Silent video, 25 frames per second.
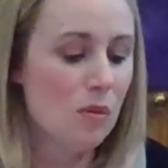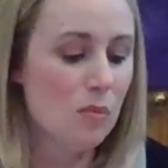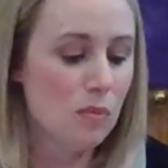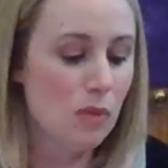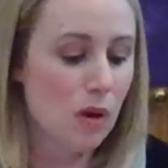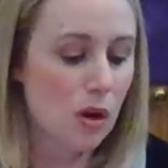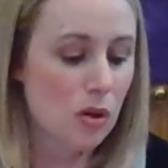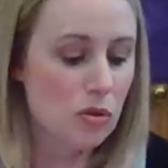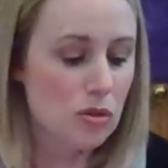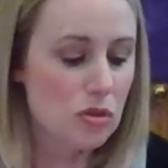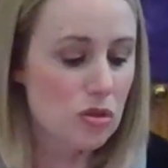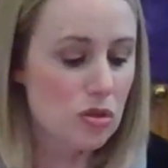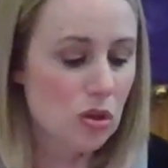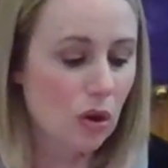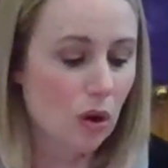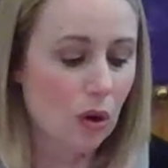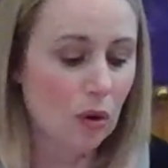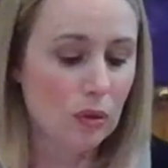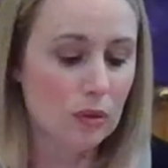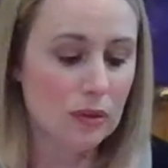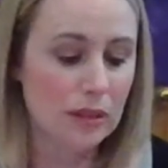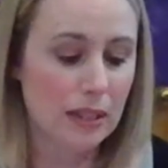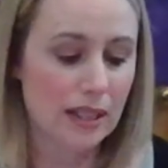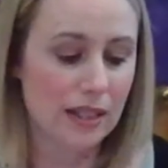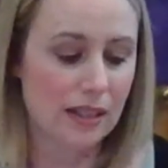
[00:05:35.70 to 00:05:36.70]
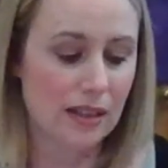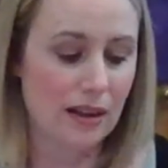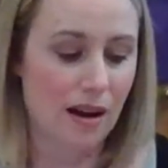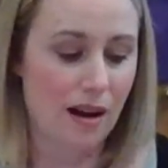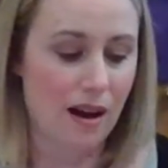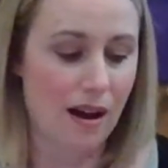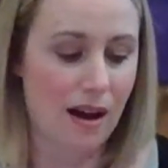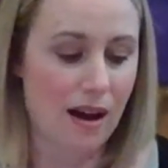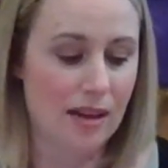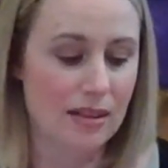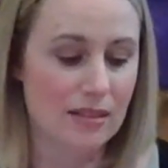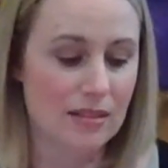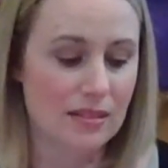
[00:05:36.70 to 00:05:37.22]
Most holy
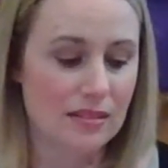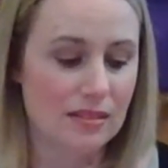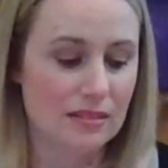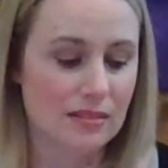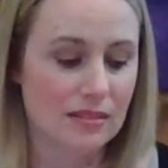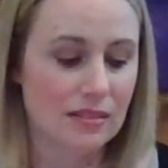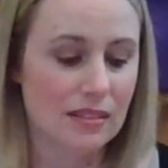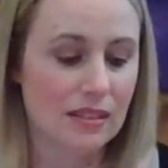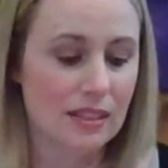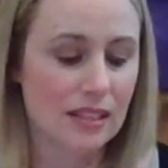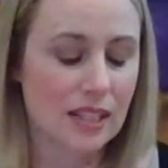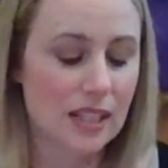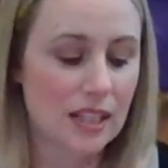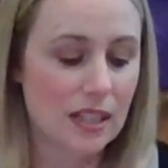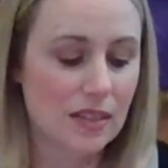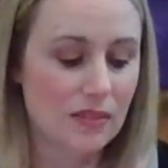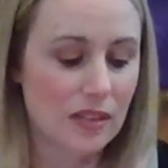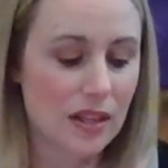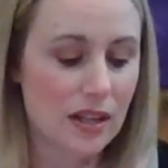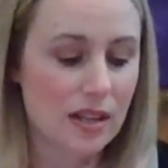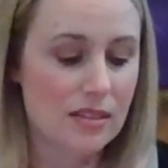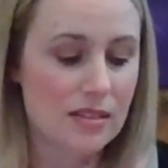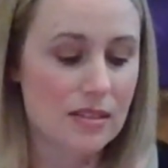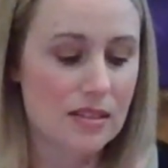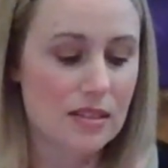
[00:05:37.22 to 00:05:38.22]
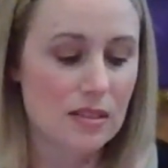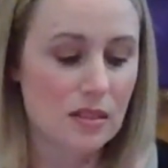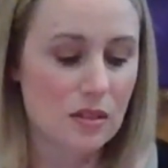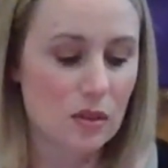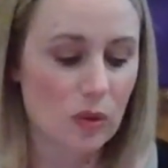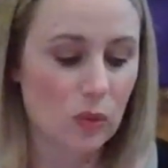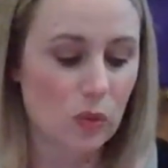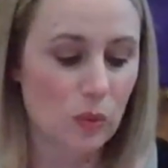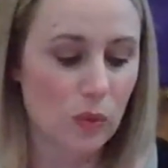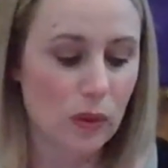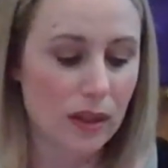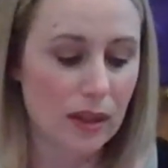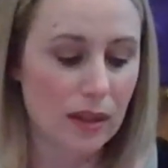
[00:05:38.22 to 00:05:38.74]
God, give us
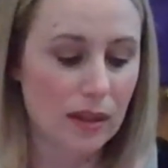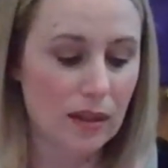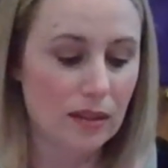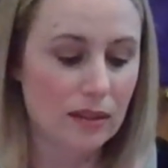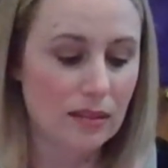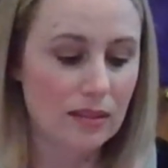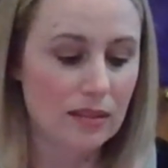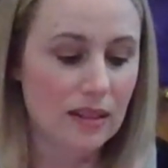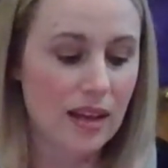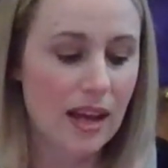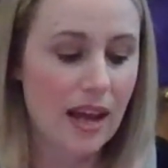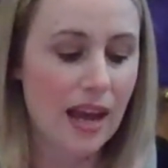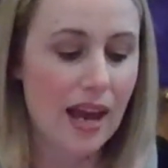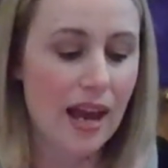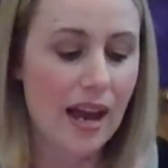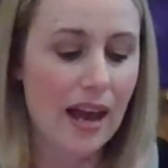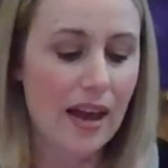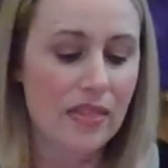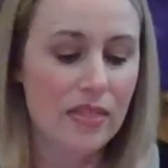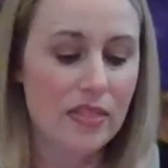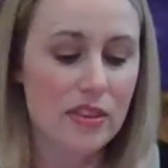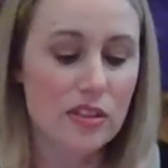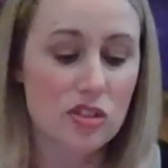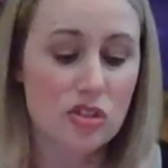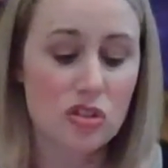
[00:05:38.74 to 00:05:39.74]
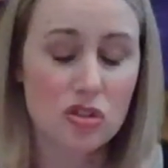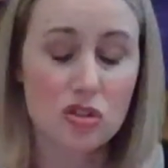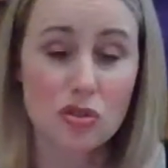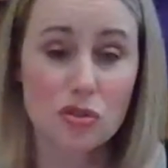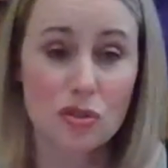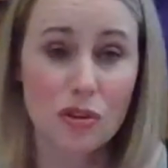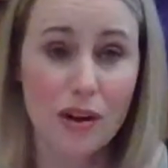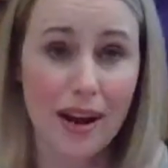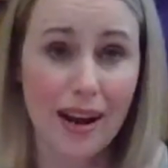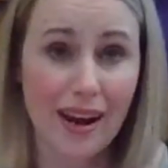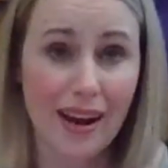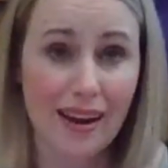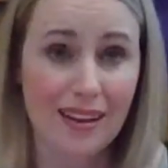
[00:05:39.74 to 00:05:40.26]
the will and the
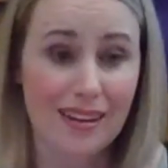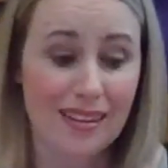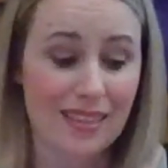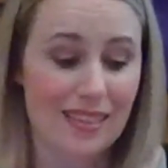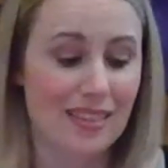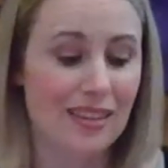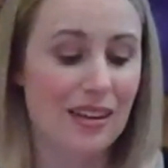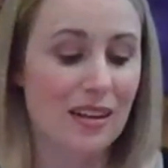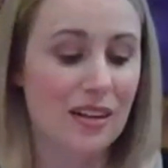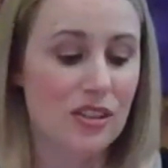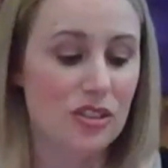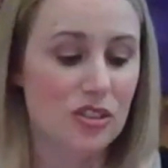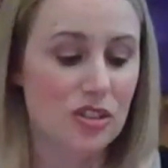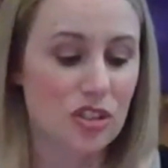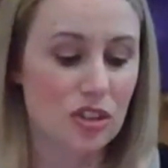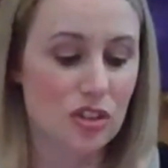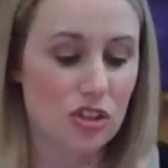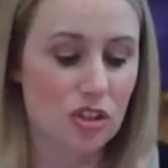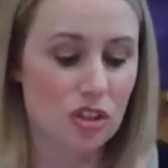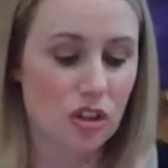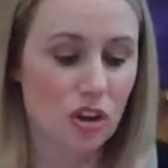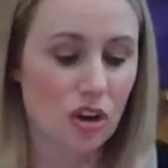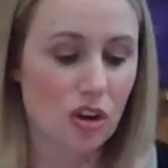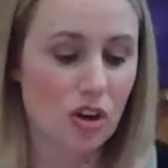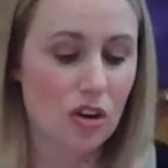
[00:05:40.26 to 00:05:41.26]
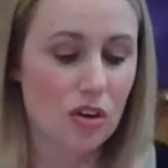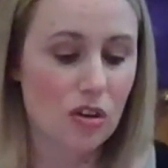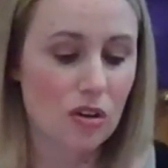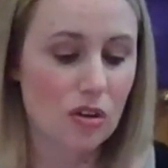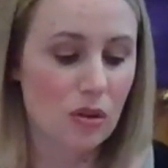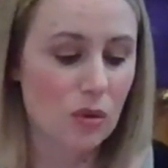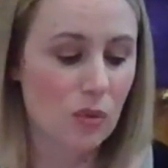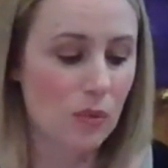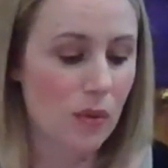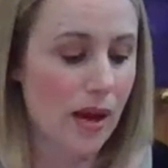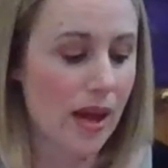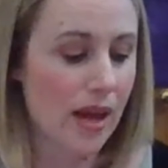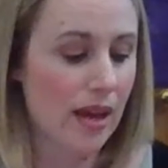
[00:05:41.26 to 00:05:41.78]
strength to
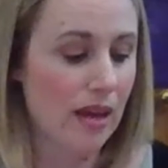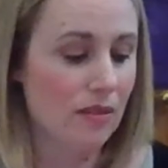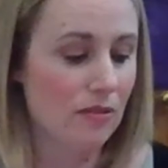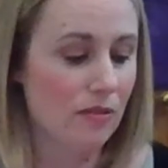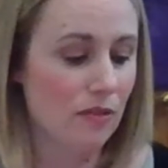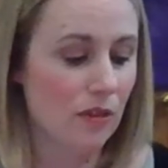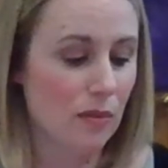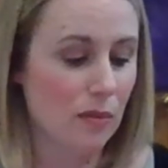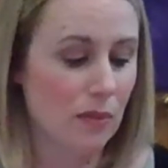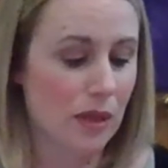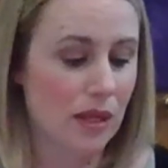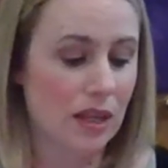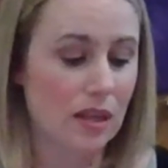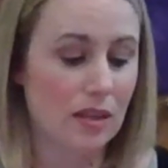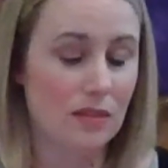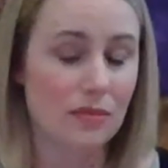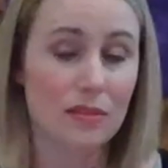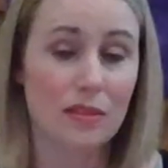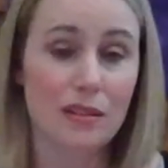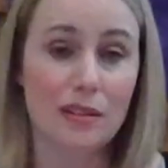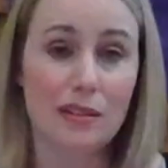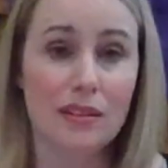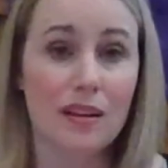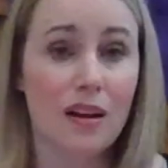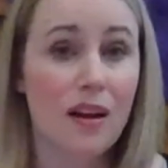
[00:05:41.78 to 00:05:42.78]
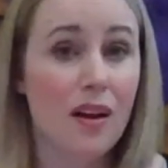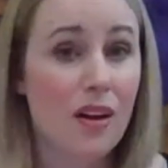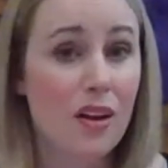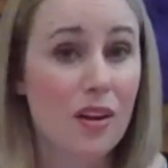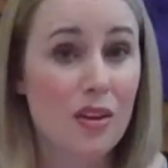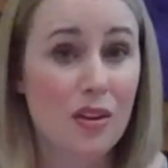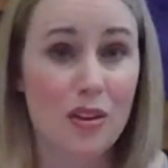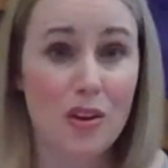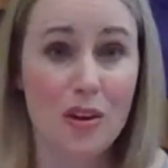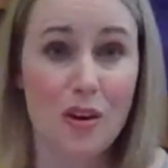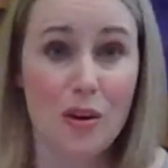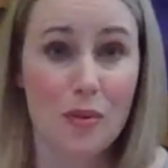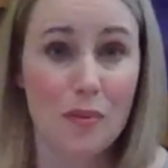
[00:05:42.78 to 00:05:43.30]
turn away from evil,
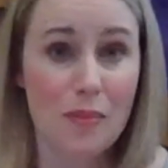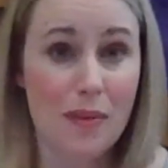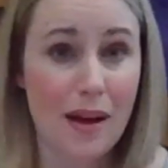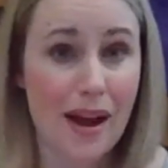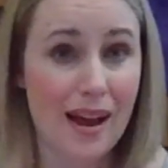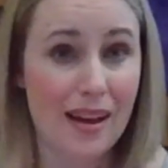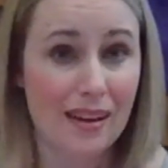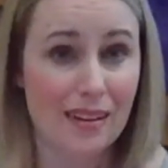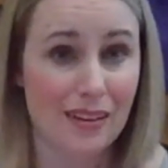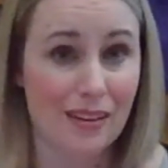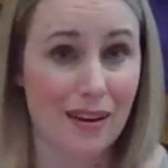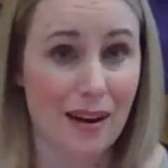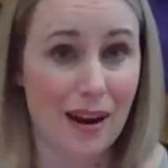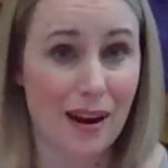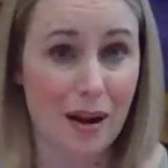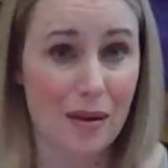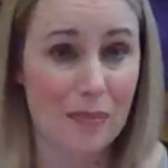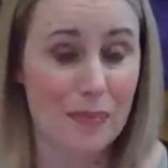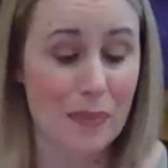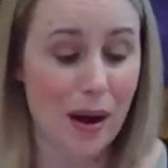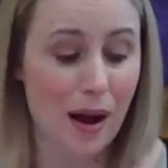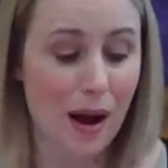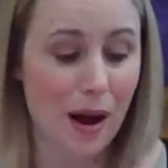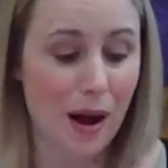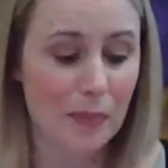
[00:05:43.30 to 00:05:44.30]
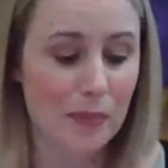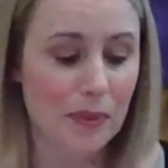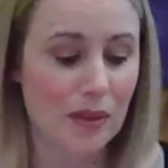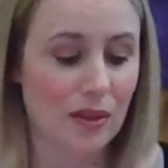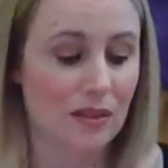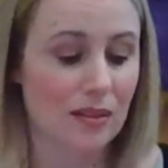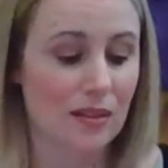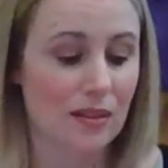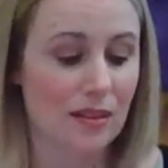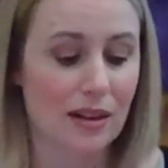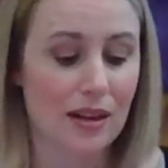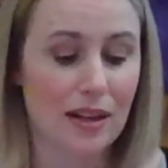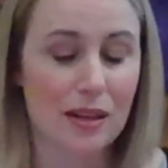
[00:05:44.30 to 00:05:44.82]
no matter how
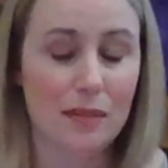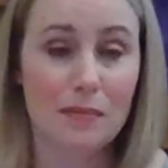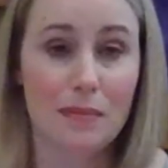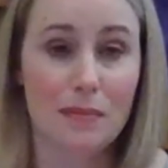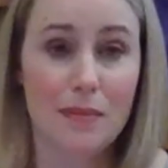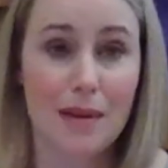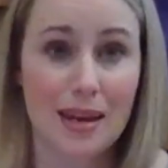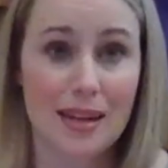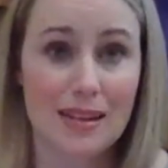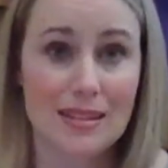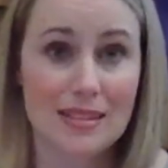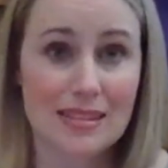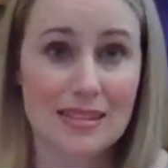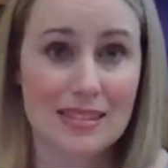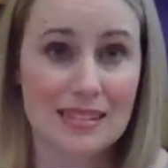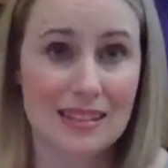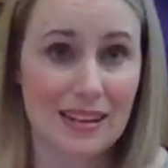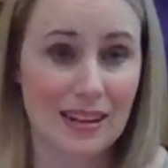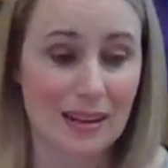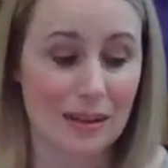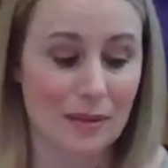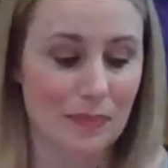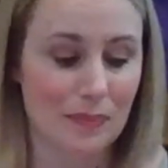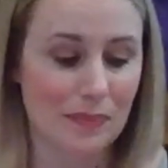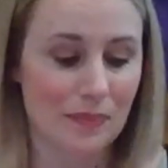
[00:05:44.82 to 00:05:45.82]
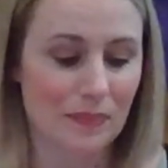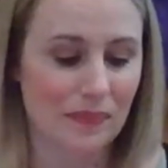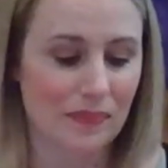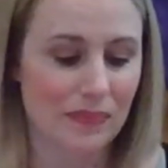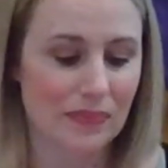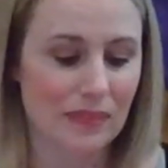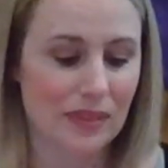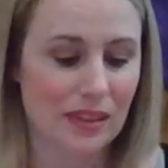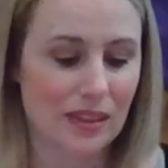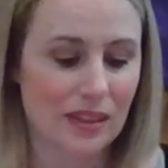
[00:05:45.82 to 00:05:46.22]
popular it may seem.